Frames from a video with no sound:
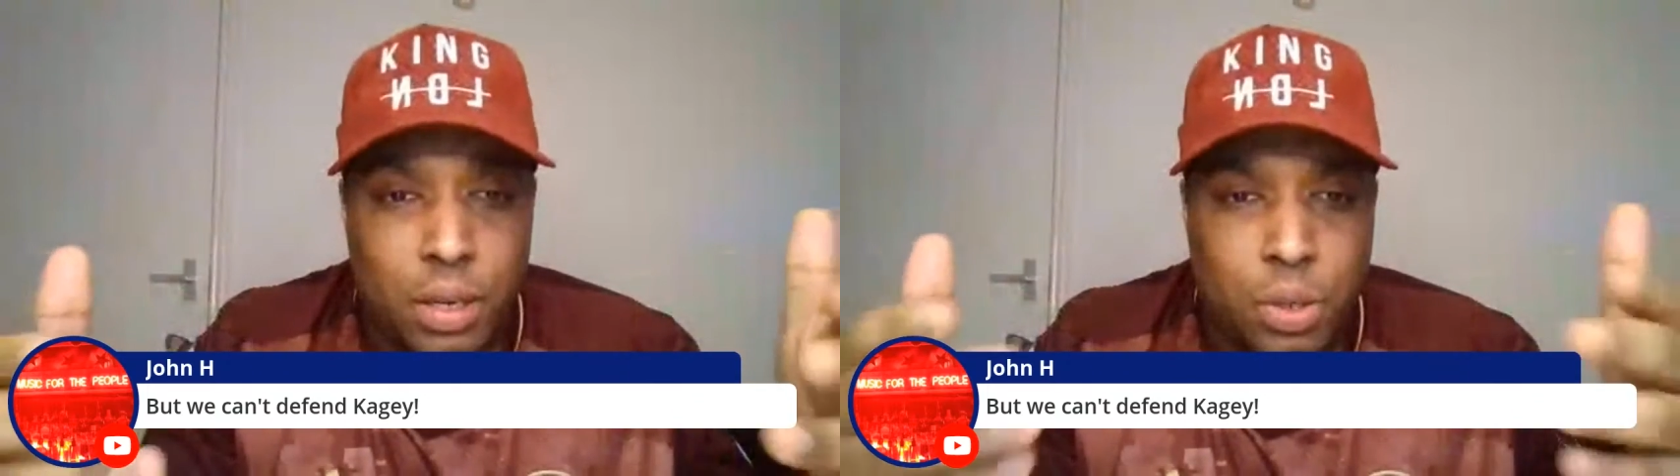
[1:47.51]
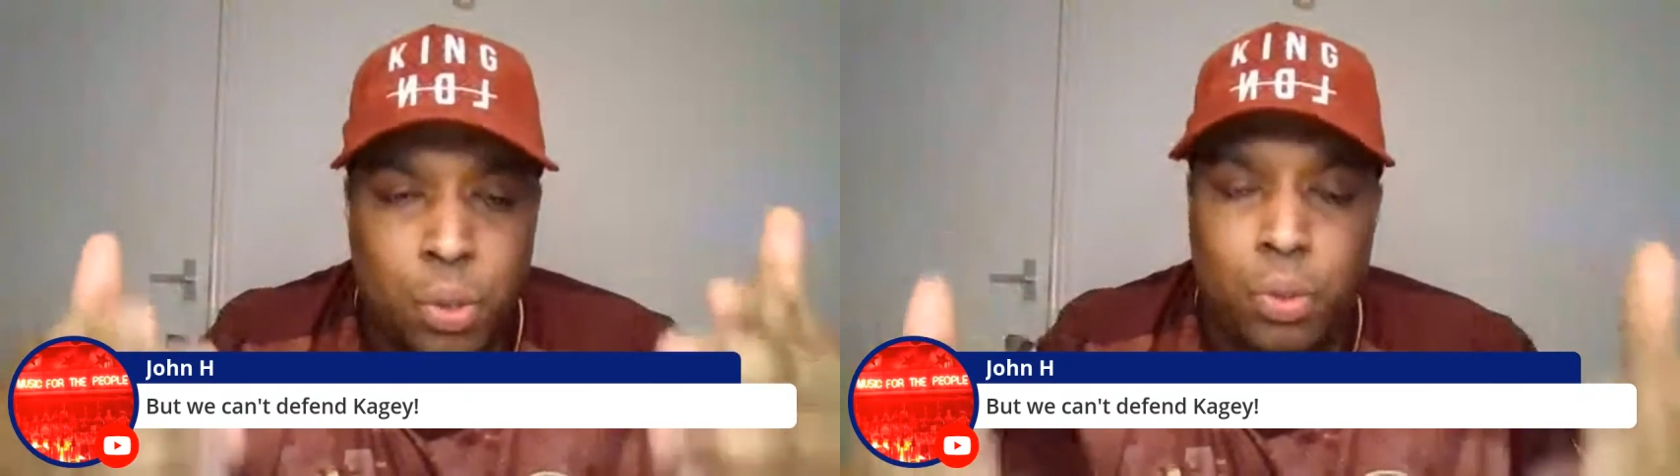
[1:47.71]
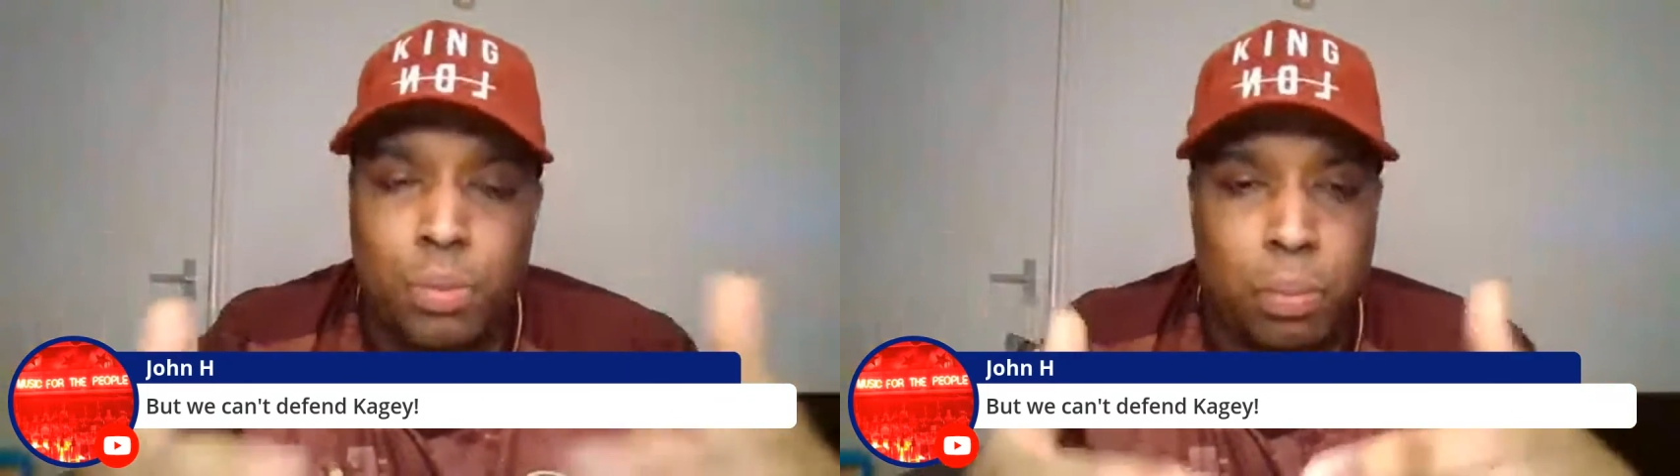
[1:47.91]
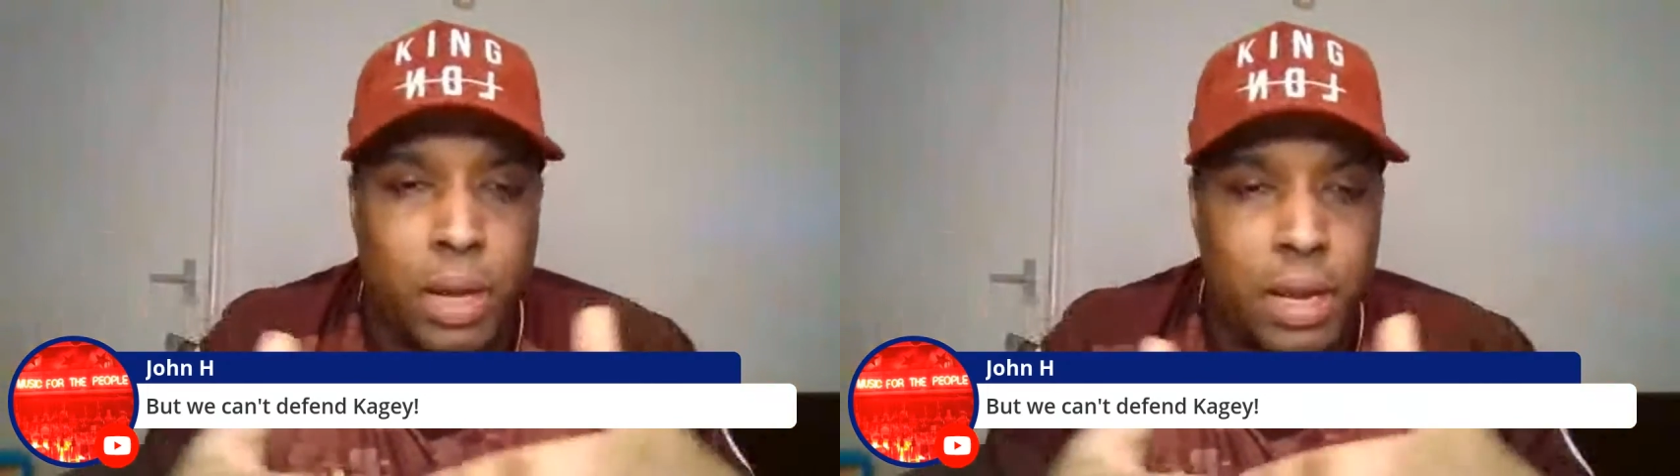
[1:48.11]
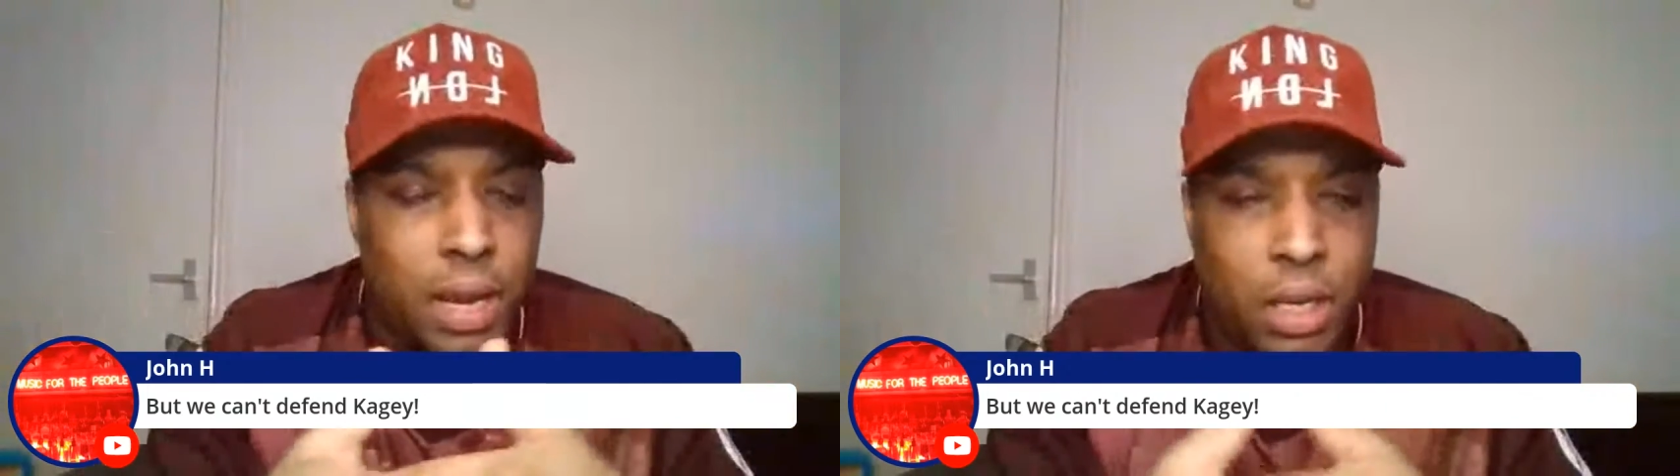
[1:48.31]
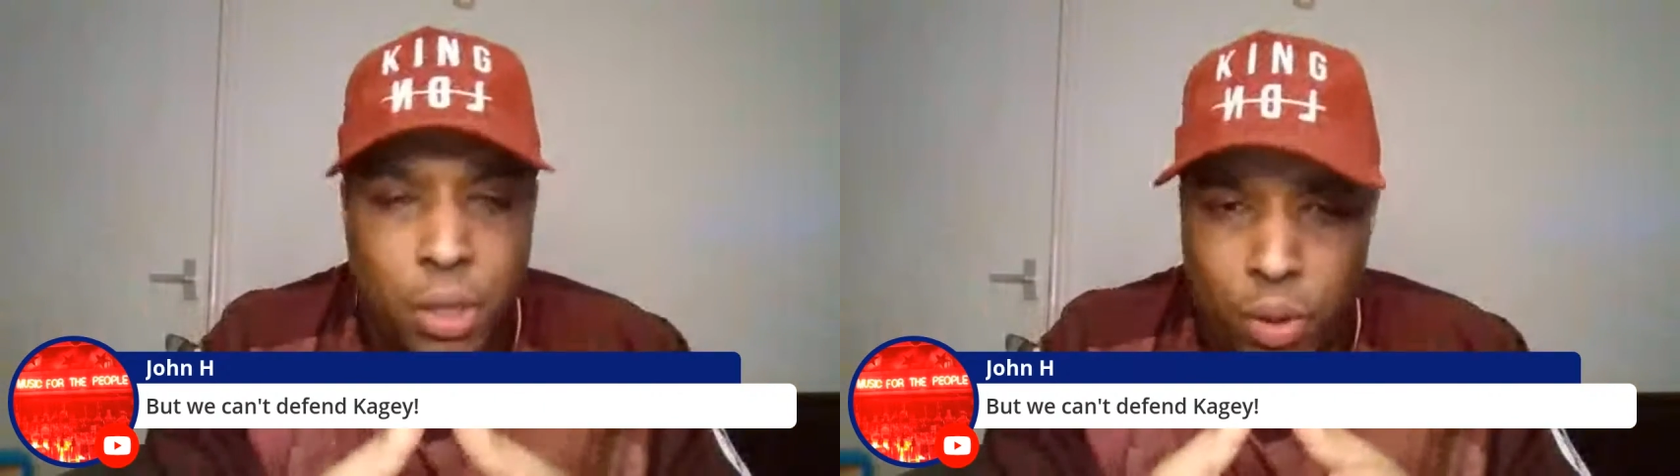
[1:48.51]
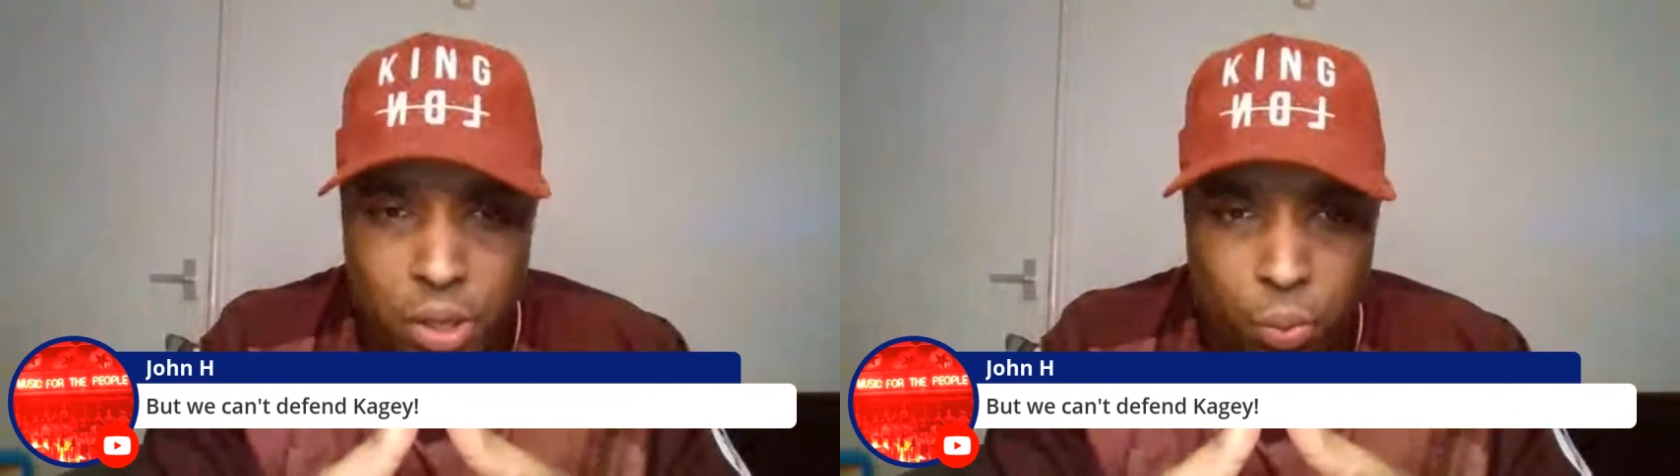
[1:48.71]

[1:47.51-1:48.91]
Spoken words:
You can play any way you